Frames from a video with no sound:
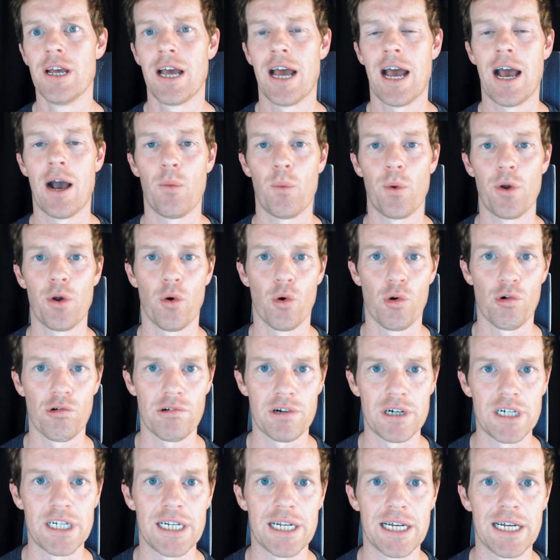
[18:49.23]
we're
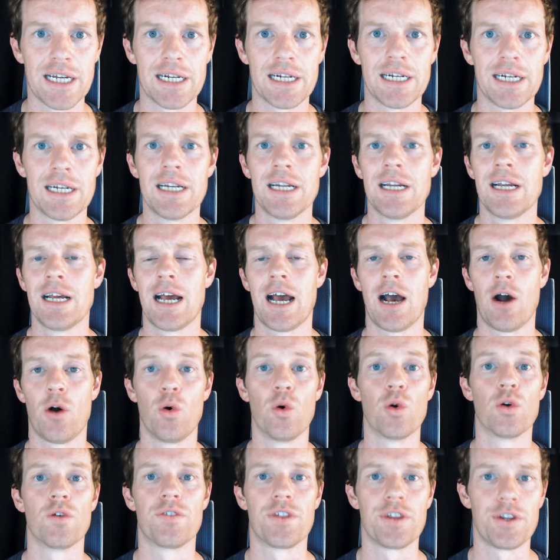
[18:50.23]
already in
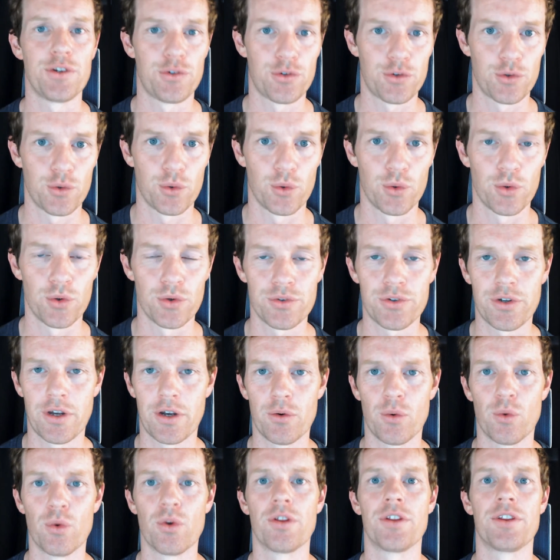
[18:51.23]
all of these stores, and
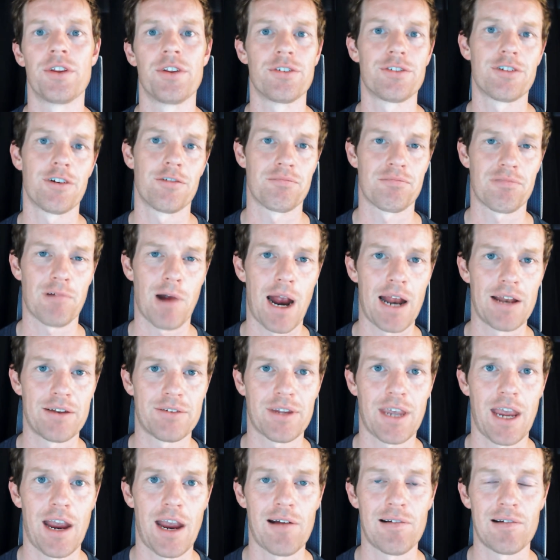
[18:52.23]
all of these different
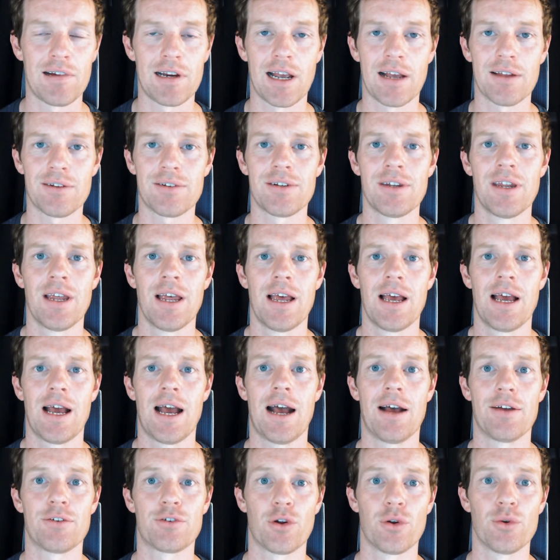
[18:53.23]
brands carry us.
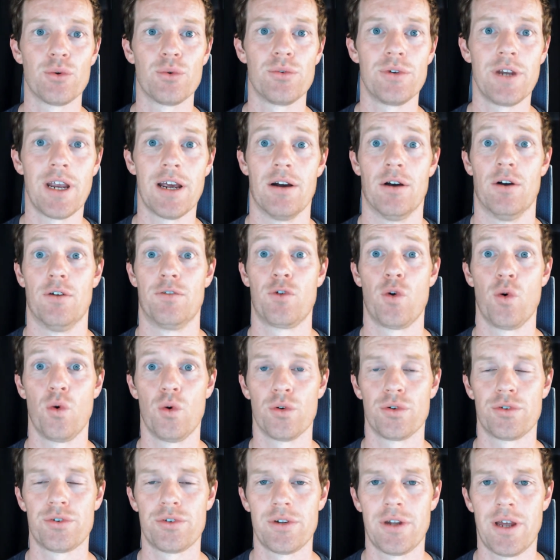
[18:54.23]
So yeah, of
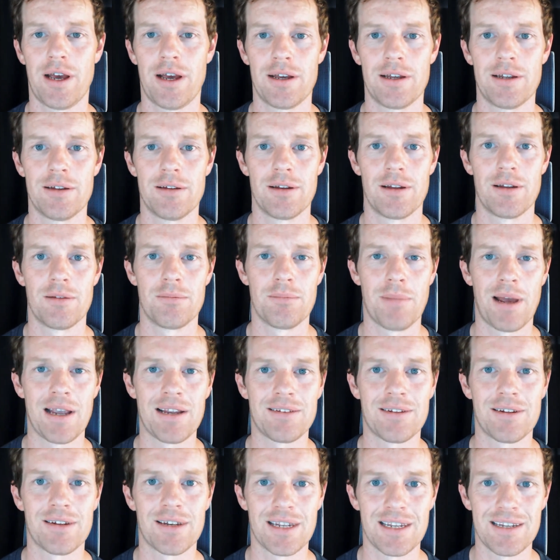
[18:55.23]
course, it
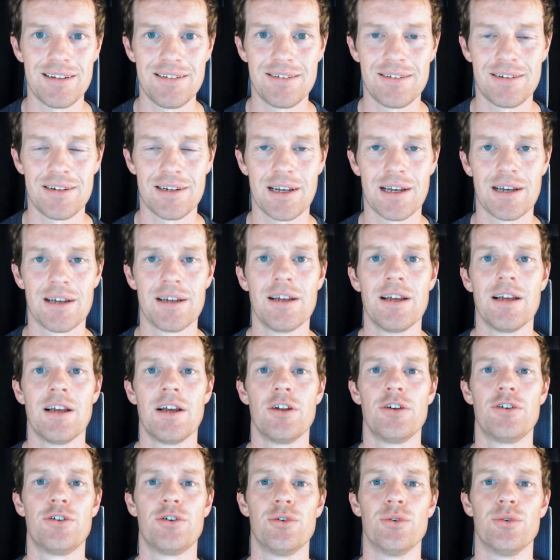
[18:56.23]
makes it easier
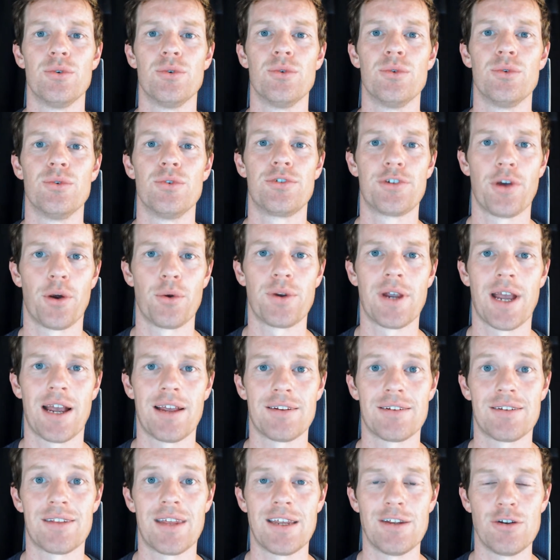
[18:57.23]
to
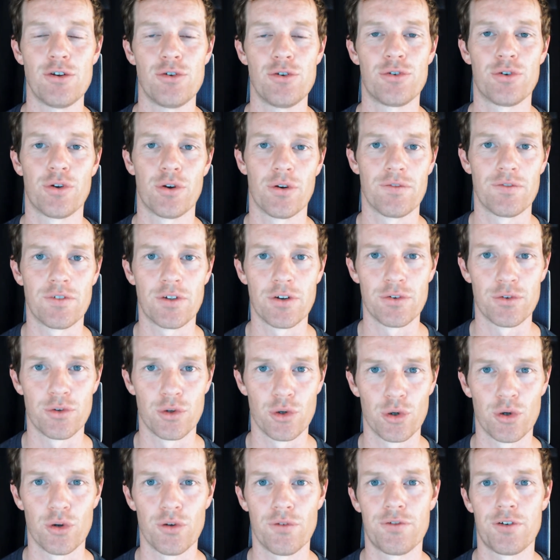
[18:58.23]
showcase that you sort of
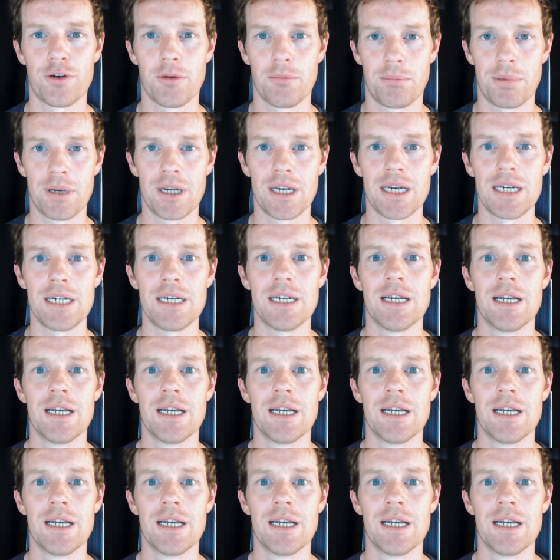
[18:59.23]
deserve to be,